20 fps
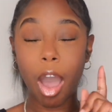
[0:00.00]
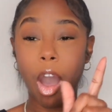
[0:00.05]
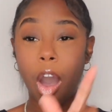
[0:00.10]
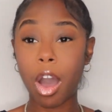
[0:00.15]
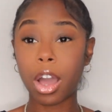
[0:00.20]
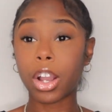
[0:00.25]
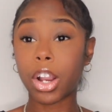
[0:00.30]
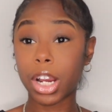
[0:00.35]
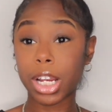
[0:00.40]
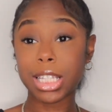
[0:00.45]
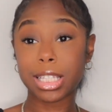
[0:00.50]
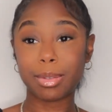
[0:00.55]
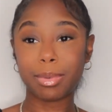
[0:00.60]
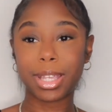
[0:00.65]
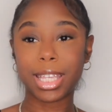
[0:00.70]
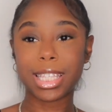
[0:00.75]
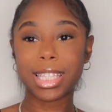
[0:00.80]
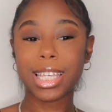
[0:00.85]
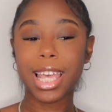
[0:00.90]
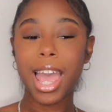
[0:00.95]
On
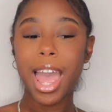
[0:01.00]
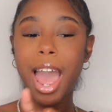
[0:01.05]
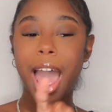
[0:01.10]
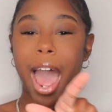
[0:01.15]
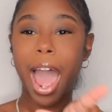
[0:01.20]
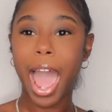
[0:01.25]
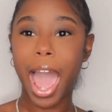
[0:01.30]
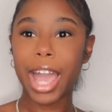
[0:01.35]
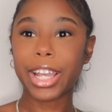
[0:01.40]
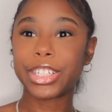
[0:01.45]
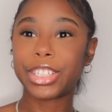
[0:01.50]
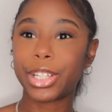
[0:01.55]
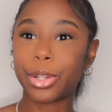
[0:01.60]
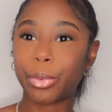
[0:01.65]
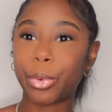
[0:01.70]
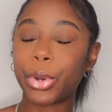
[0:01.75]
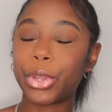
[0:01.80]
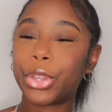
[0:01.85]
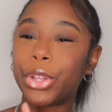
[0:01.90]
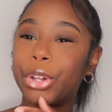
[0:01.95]
Christmas, I actually
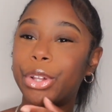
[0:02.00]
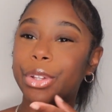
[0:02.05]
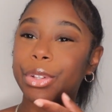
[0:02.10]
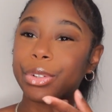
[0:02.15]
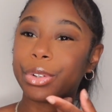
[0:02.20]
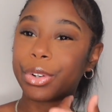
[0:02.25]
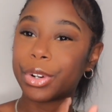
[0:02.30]
wore the